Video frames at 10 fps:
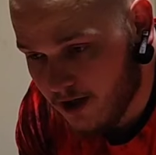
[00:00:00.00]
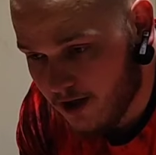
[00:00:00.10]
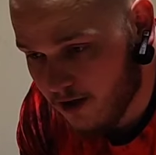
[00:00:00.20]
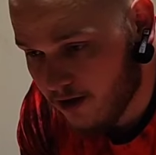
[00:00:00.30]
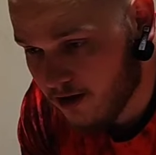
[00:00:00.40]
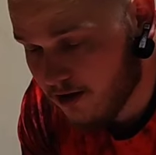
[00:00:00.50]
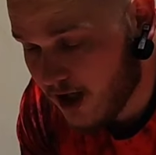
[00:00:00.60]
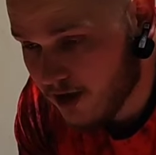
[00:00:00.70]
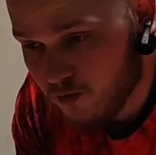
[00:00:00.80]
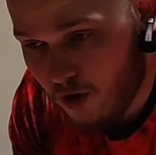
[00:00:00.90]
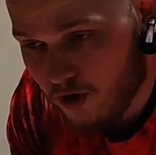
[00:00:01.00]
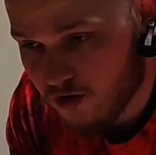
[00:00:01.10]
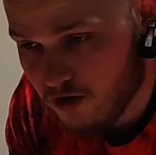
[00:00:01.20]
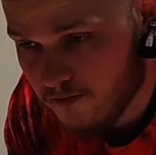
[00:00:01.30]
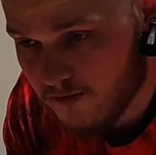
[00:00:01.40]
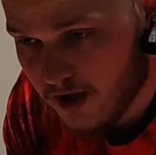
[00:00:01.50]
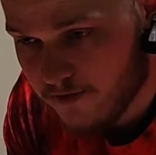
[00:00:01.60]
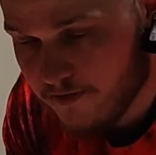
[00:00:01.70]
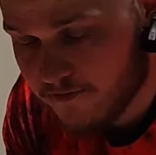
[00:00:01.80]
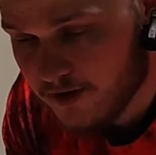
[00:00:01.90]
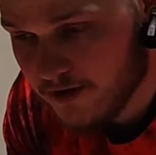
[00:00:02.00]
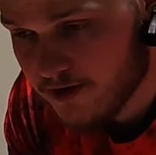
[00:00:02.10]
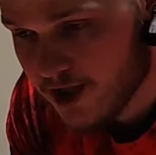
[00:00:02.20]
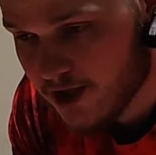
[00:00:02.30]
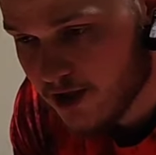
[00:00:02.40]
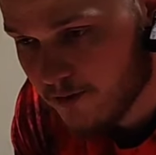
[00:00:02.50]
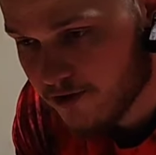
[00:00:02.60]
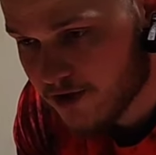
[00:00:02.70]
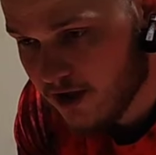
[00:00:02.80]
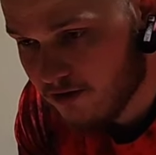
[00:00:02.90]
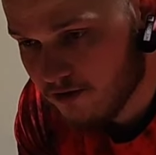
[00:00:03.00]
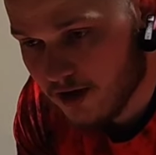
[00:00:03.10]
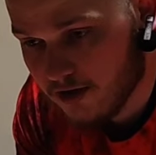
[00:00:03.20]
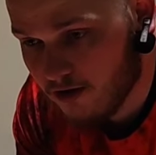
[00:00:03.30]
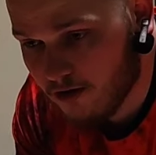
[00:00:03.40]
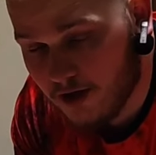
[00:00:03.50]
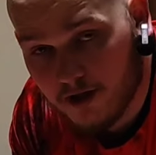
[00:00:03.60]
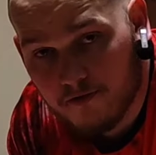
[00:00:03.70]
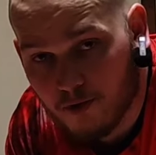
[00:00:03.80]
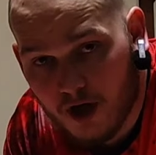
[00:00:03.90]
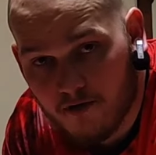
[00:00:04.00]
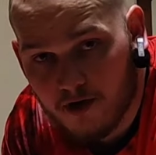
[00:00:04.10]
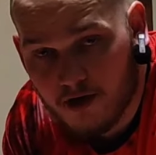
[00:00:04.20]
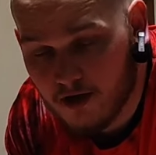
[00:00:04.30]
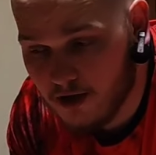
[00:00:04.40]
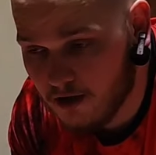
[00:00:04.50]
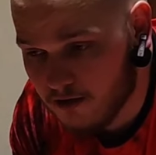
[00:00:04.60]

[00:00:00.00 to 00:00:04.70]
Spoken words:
Light volume, like 50-60%, you can go like forever,